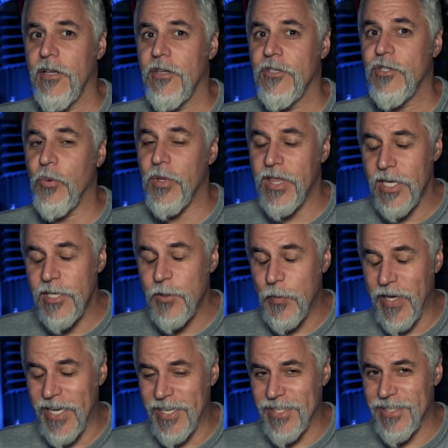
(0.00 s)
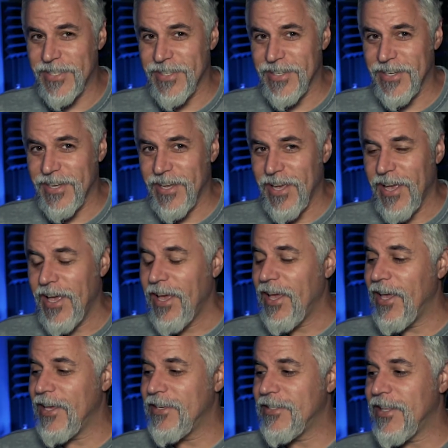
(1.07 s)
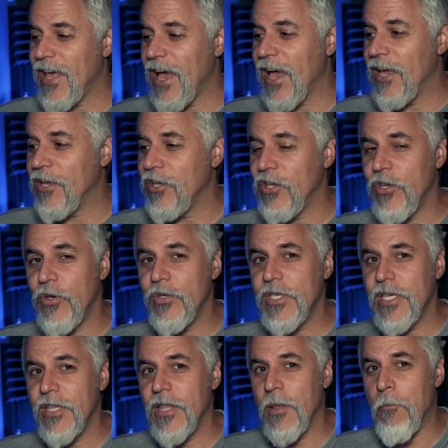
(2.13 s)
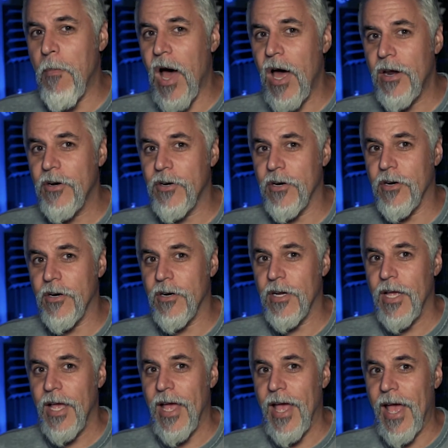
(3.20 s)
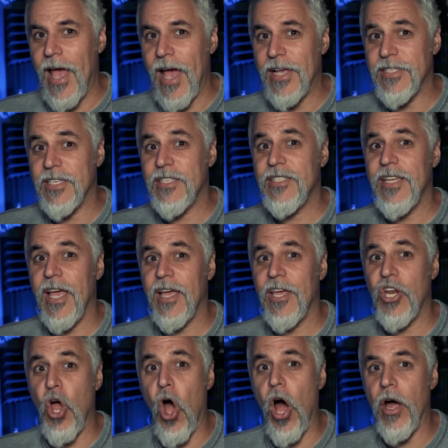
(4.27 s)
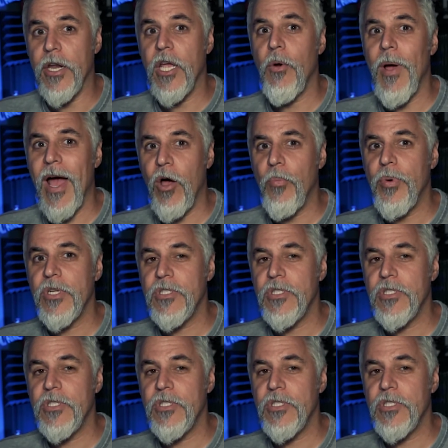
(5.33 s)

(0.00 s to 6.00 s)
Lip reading: So what this means is that using the monitor as a second audio output